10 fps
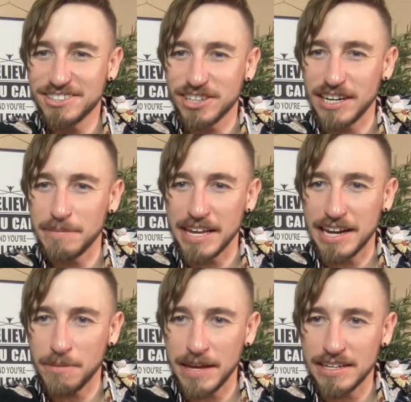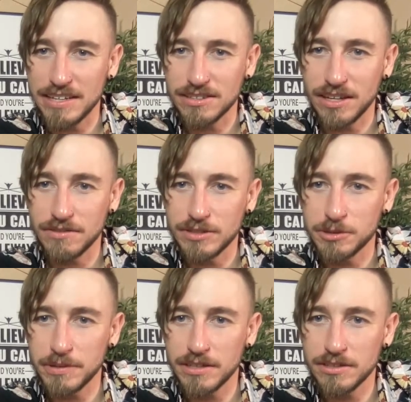Try to make it out, man. He has a lot of
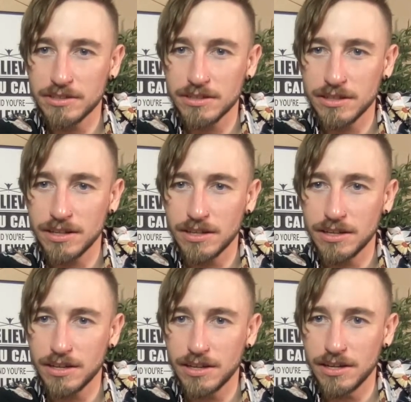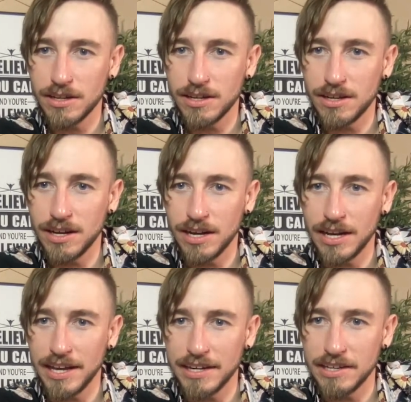experience.
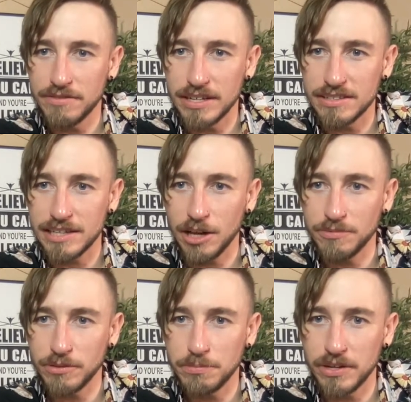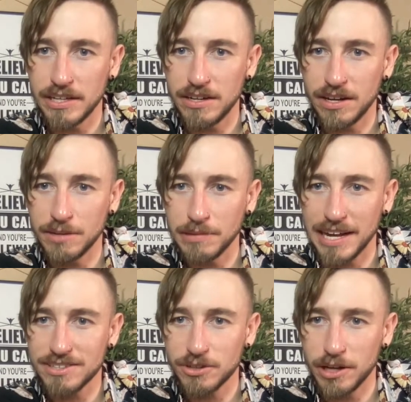And if it isn't helpful, put it on
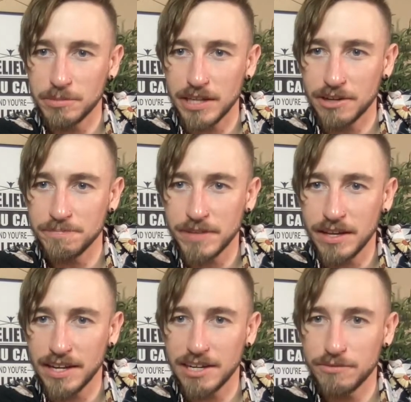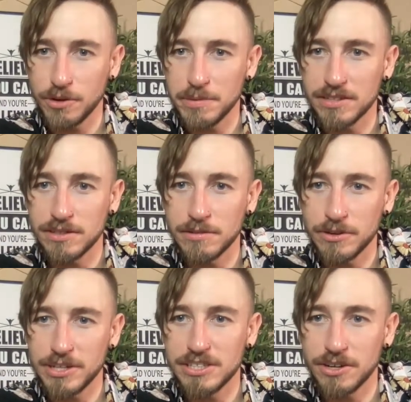blast so it helps out. I can't afford because of
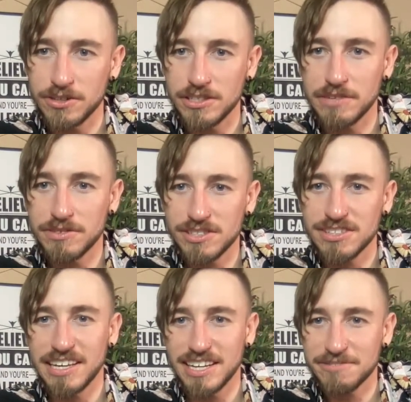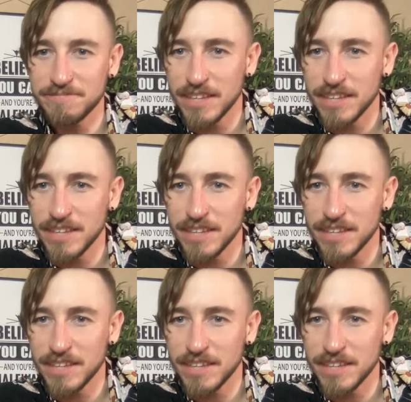the crazy currency differences. Yeah.